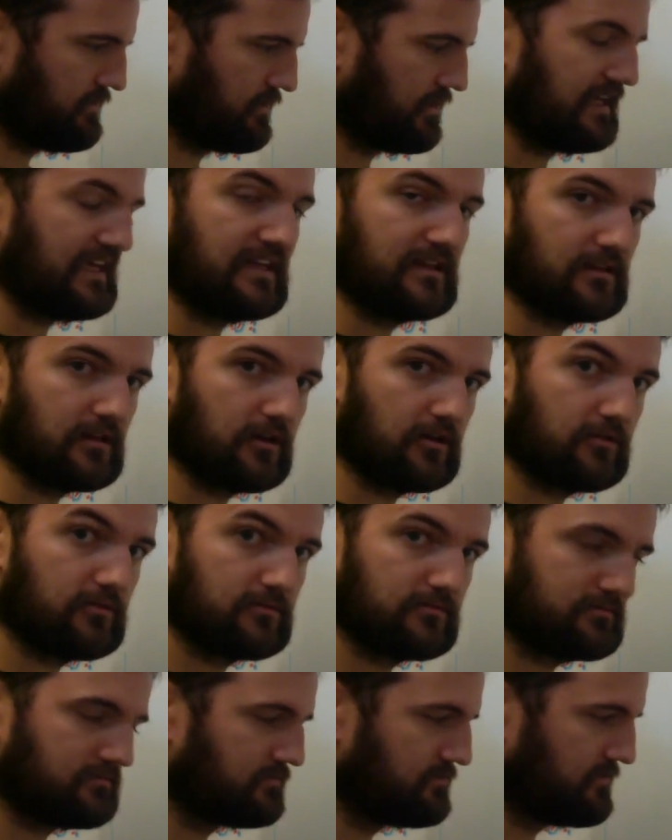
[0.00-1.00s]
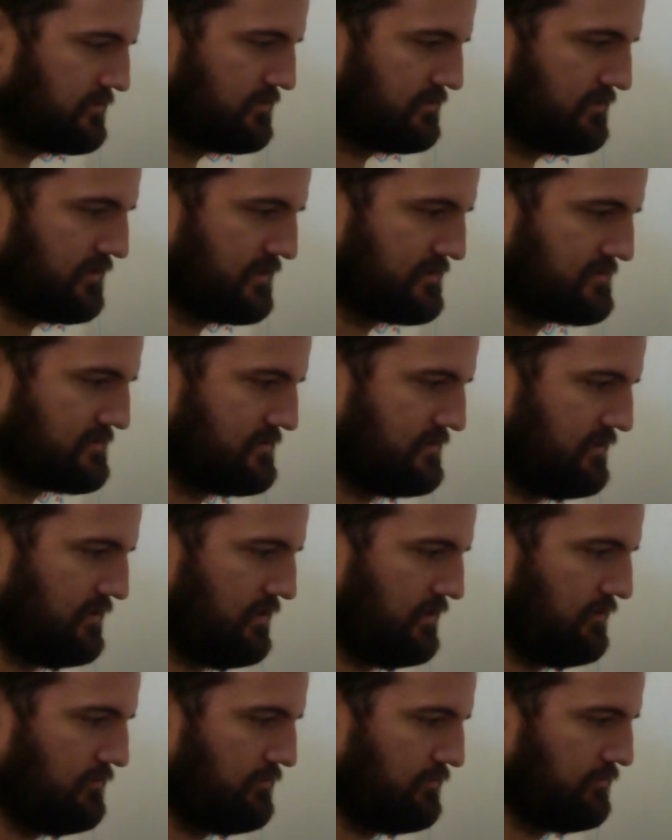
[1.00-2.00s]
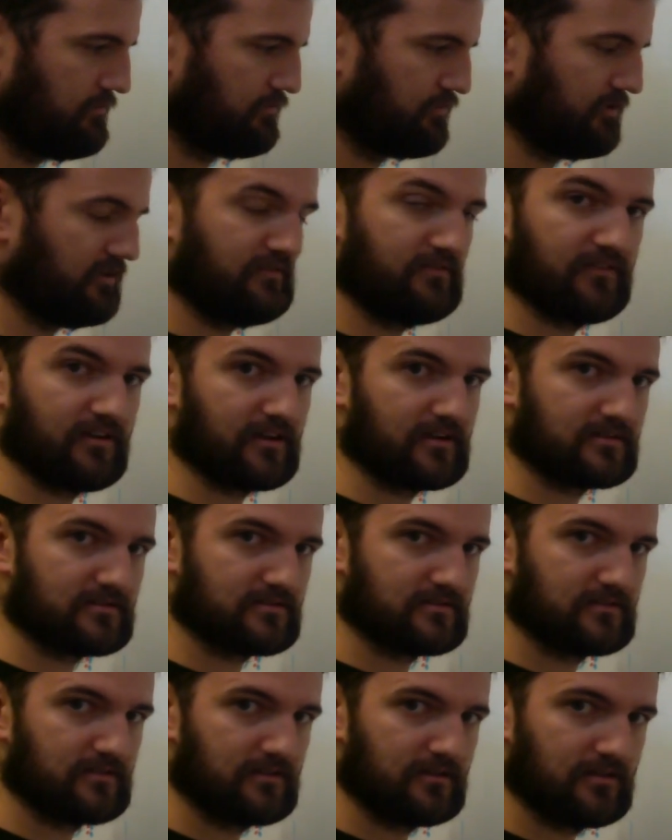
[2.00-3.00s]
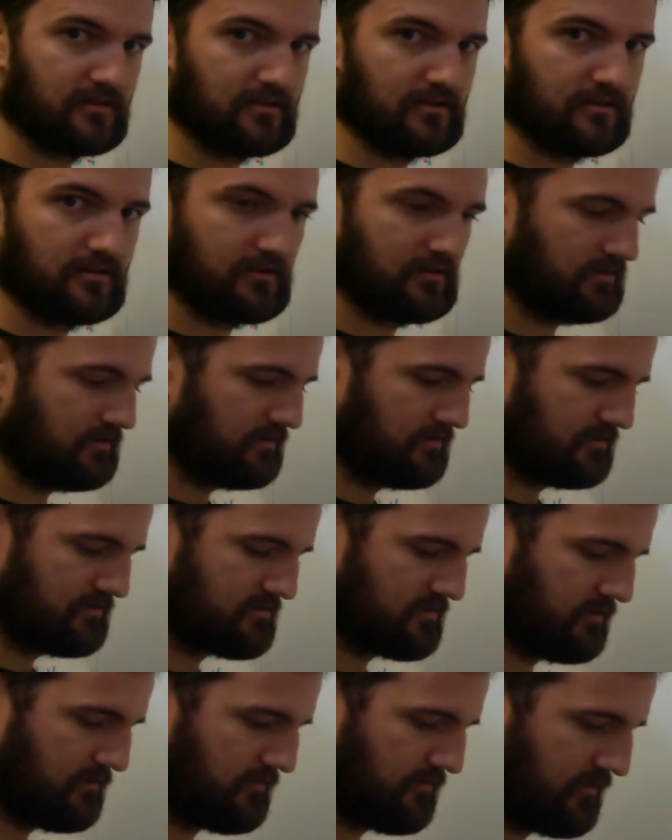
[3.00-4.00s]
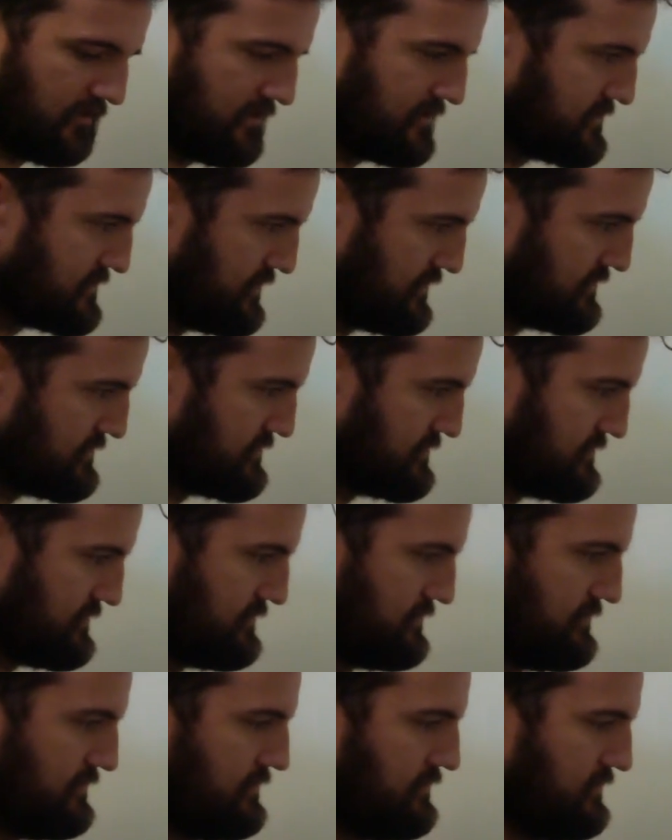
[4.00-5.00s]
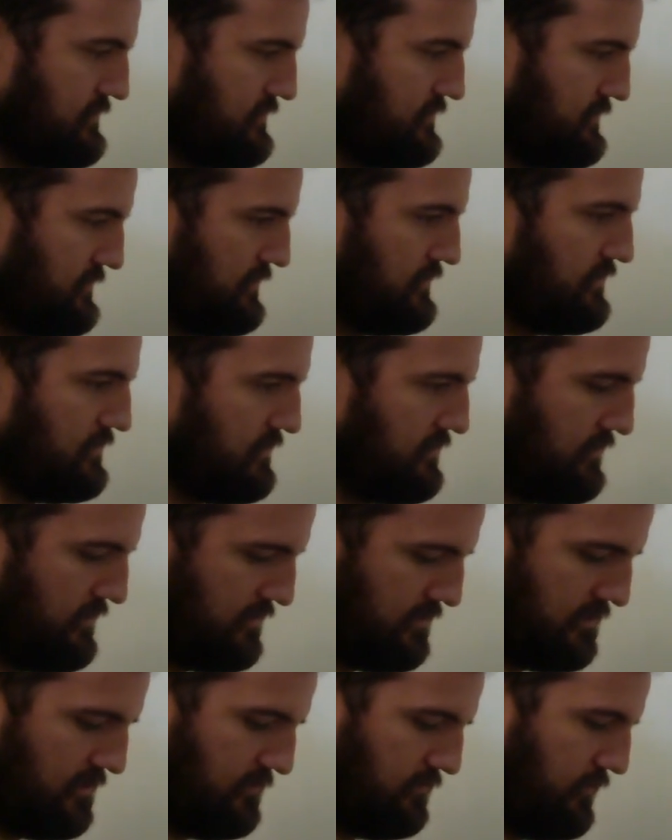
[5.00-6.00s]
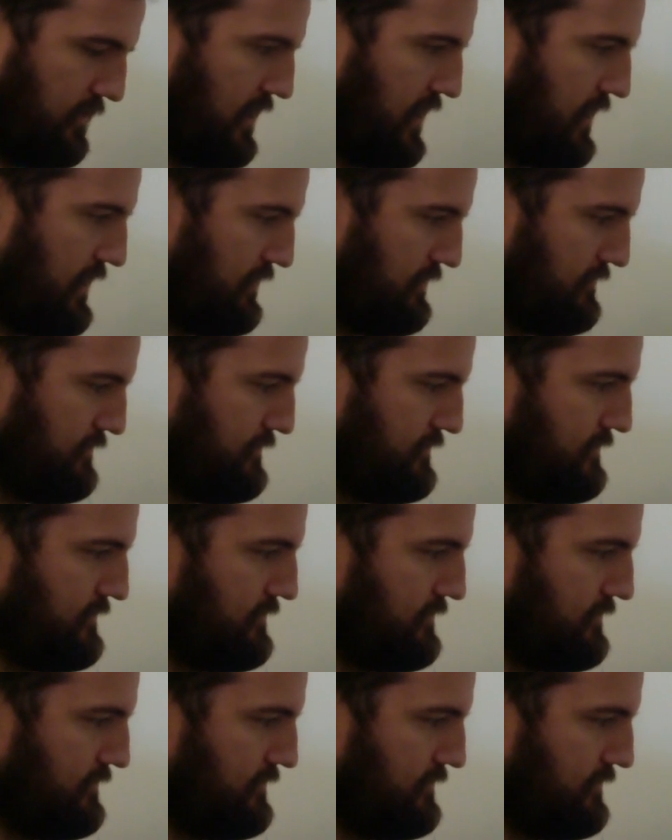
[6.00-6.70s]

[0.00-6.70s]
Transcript: kilo. That's the prefix. So for instance, if we have